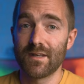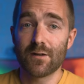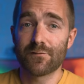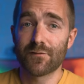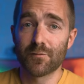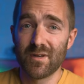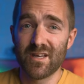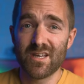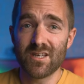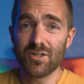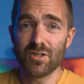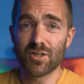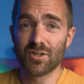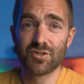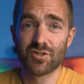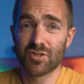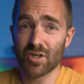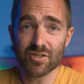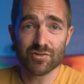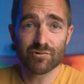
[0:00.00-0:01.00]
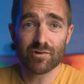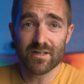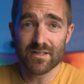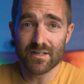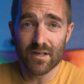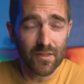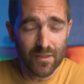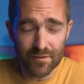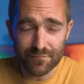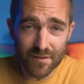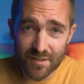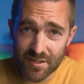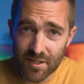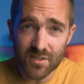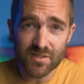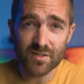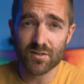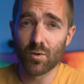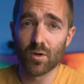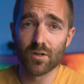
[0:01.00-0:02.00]
Now from here, you can just create the
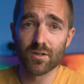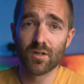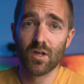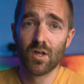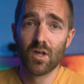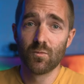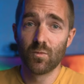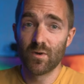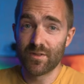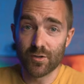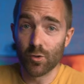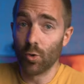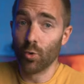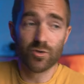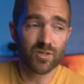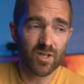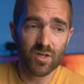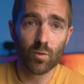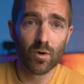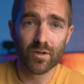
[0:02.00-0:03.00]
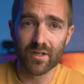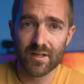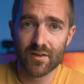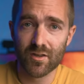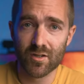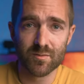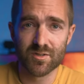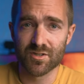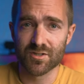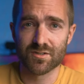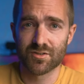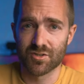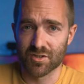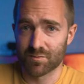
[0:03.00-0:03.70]
videos you want with the audio you want in them. Just,